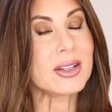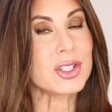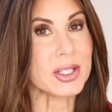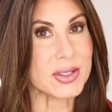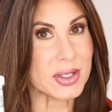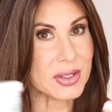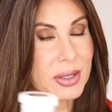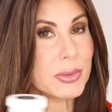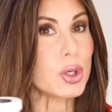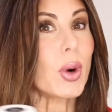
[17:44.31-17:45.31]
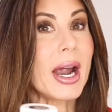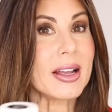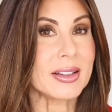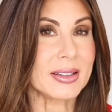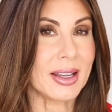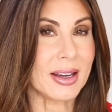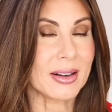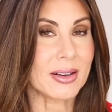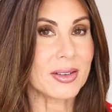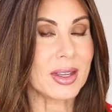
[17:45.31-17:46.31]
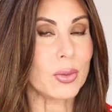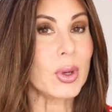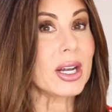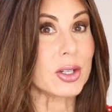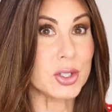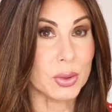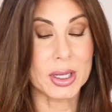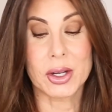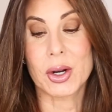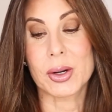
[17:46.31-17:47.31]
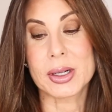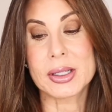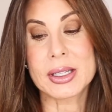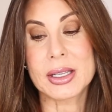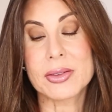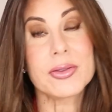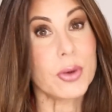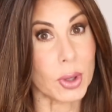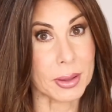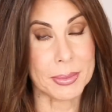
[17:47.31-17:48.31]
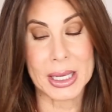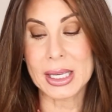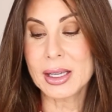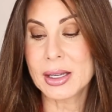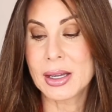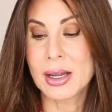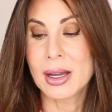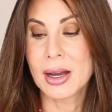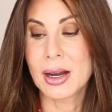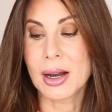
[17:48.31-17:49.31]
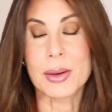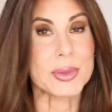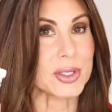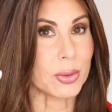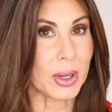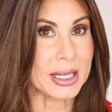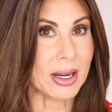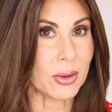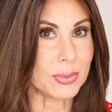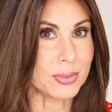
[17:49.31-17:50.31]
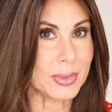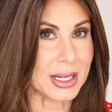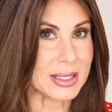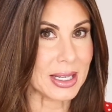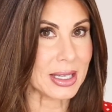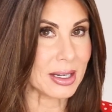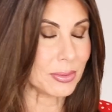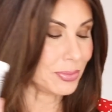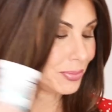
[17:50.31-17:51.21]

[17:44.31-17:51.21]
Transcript: just some trial and error that we are doing currently for me. So right now, not taking it.